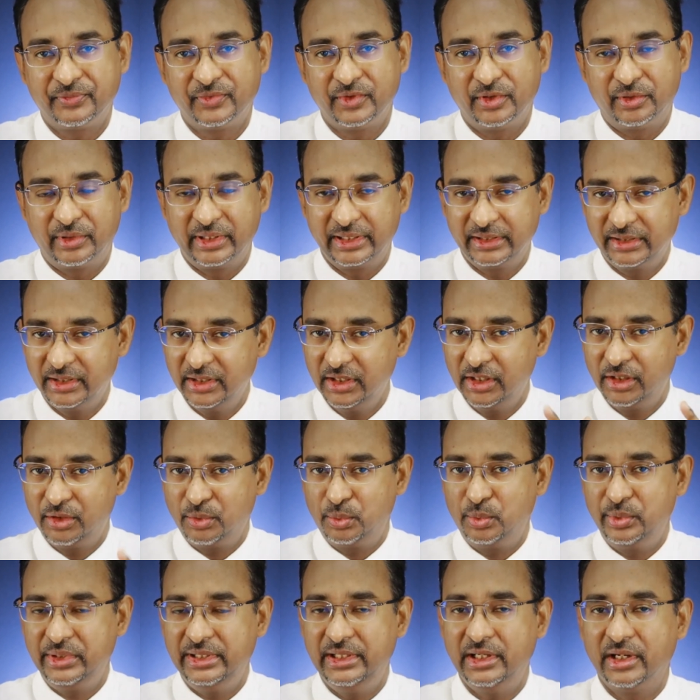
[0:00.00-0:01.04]
All right,
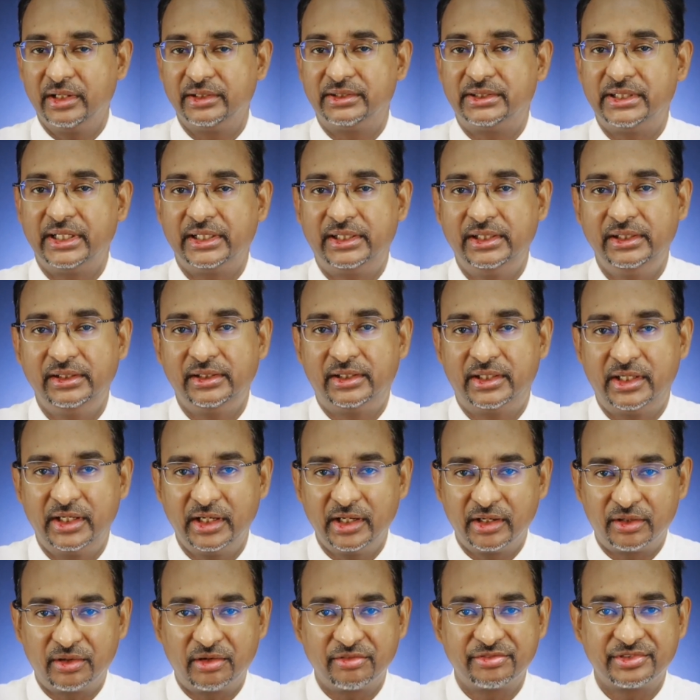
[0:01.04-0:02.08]
we are taking
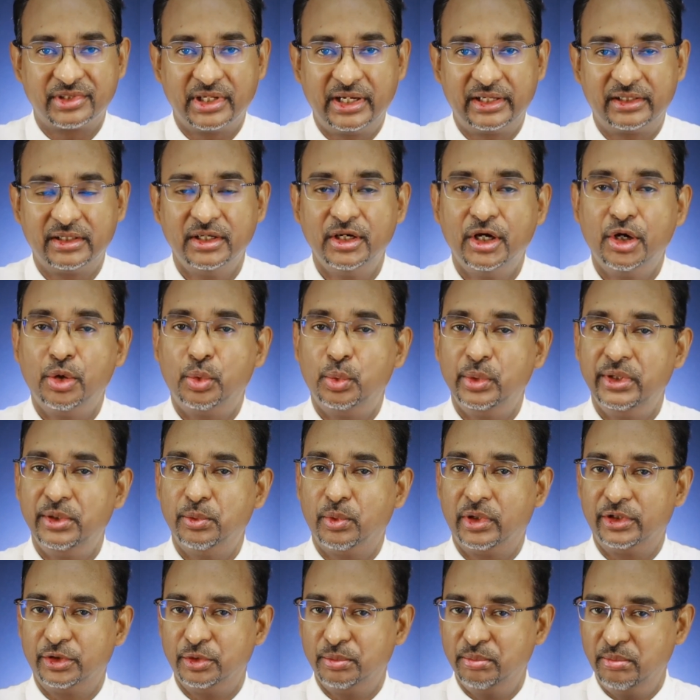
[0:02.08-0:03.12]
care of that. We
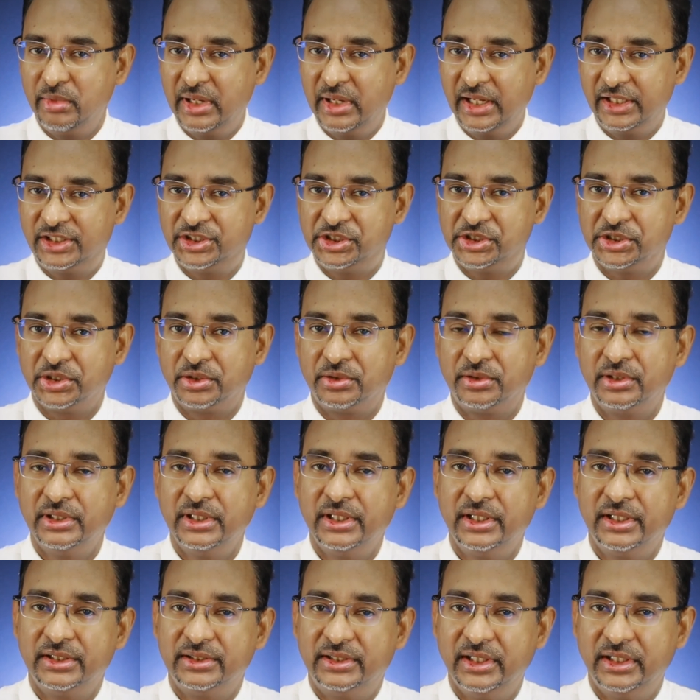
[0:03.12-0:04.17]
want to make sure
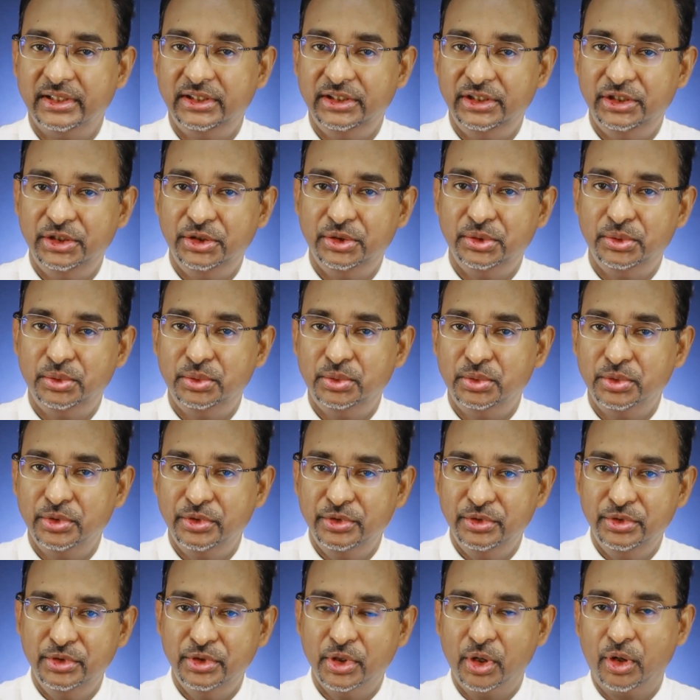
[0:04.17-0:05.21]
that you
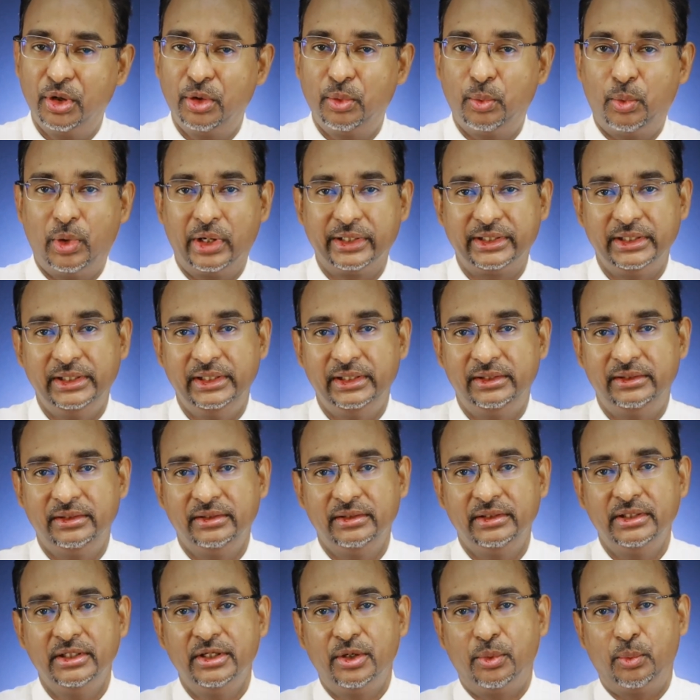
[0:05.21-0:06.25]
know
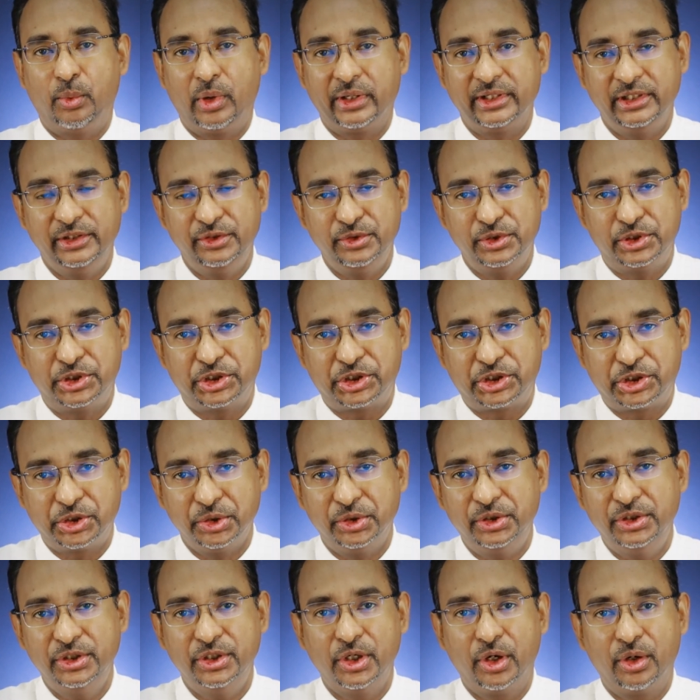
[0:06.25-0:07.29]
what you
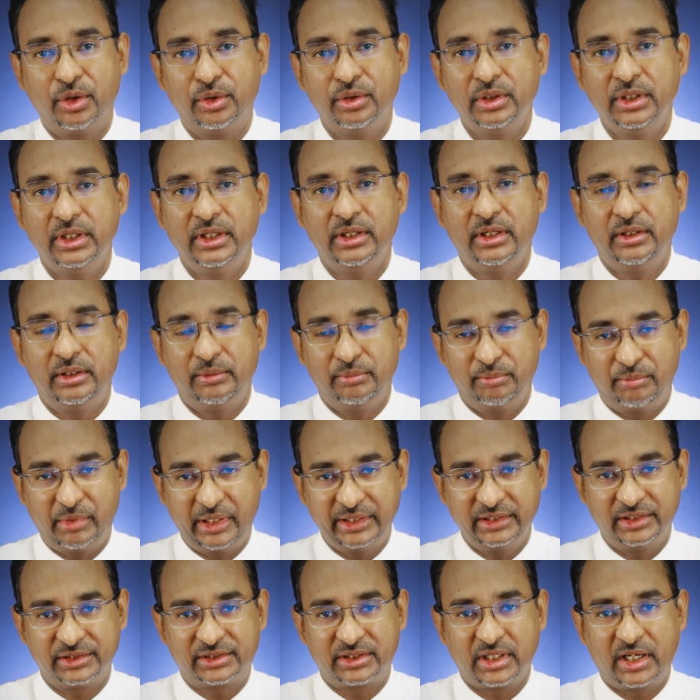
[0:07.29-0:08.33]
should know by
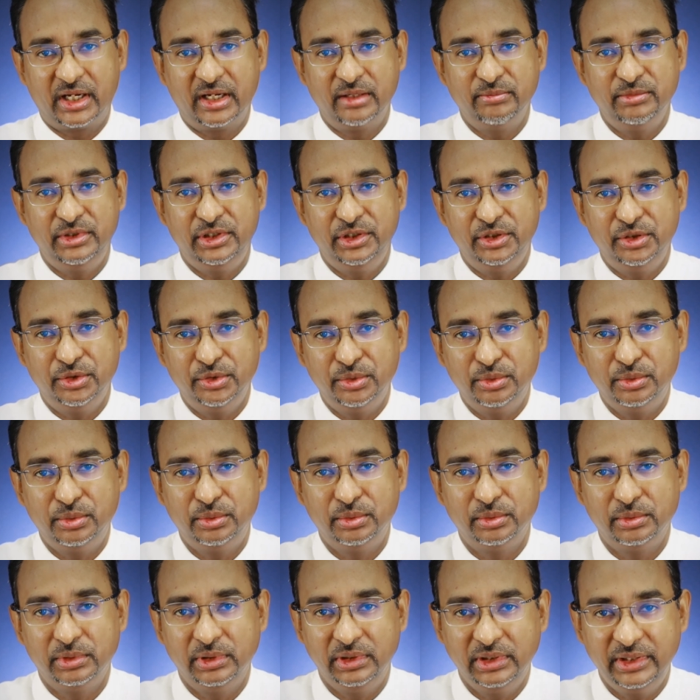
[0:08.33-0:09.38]
the time
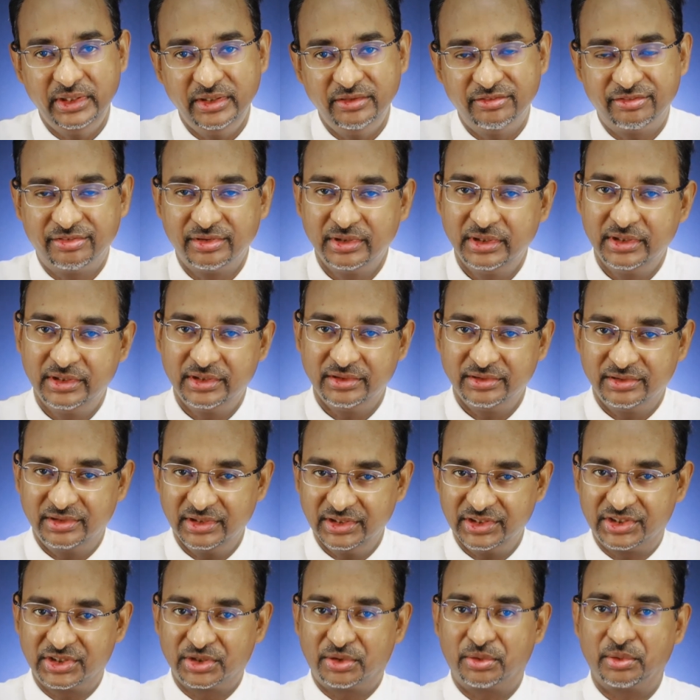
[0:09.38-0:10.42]
you leave
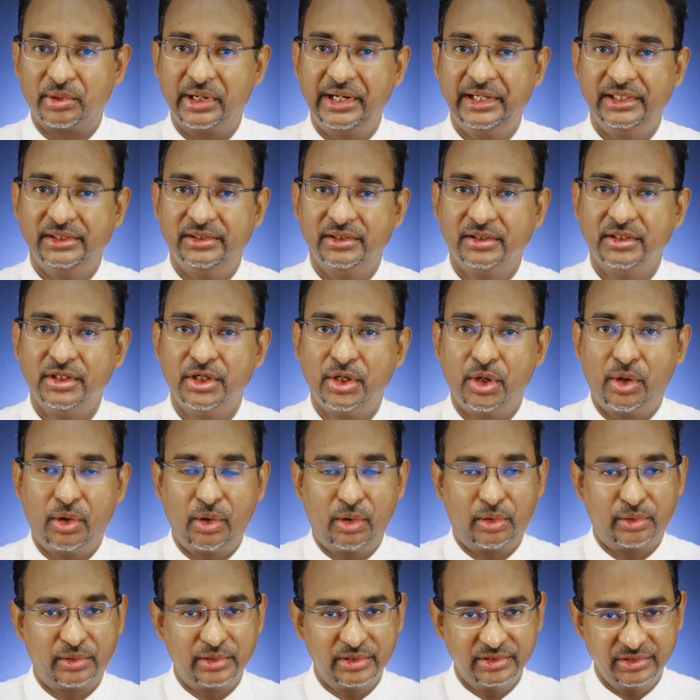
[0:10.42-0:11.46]
this grade
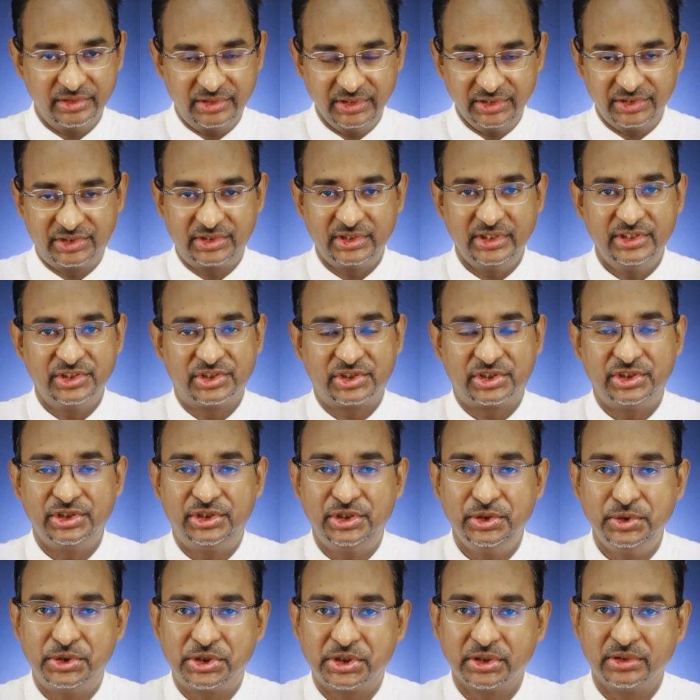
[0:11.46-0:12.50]
or this
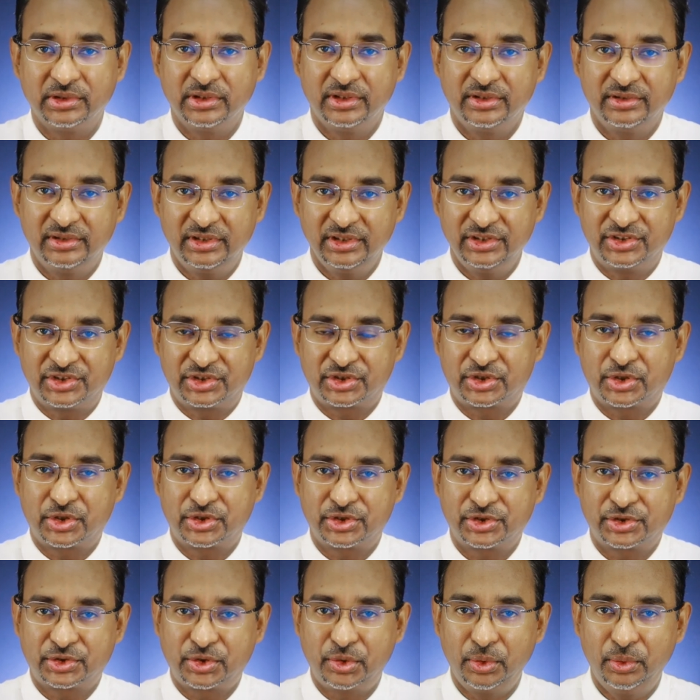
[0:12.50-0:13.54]
institution, this
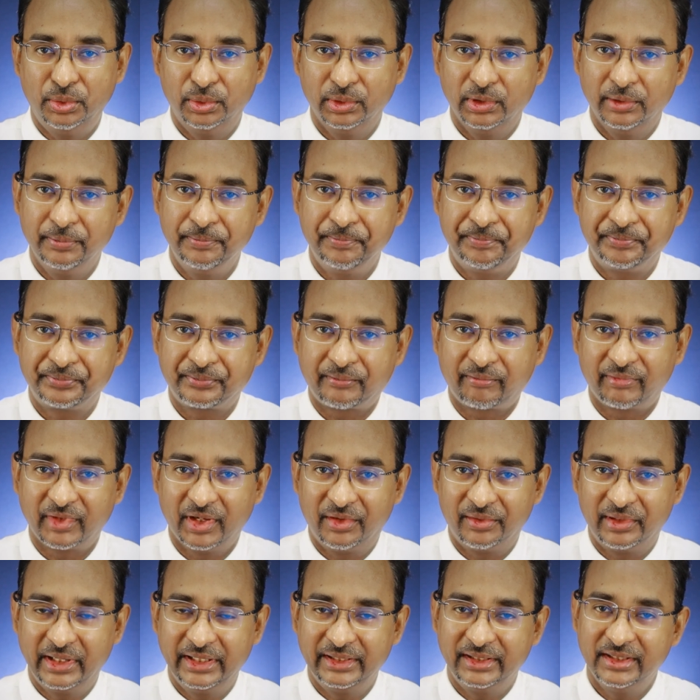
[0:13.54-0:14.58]
school. All
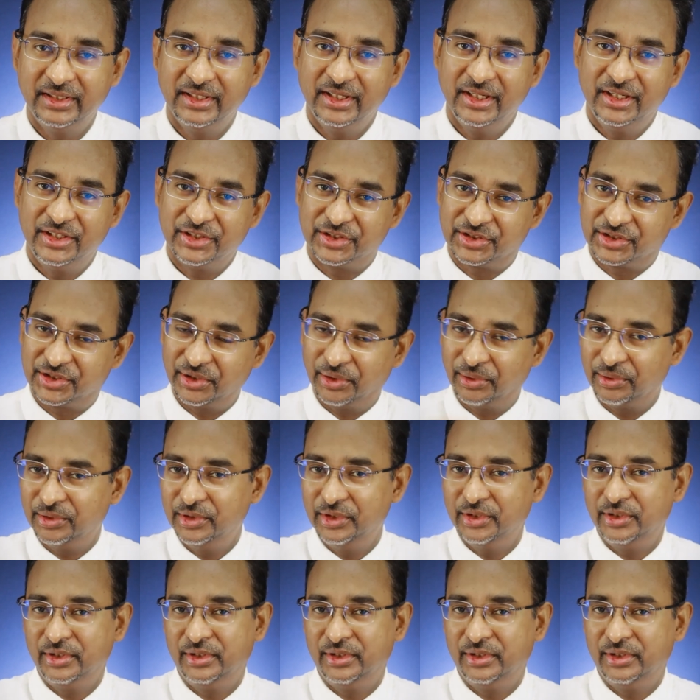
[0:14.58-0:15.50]
right, so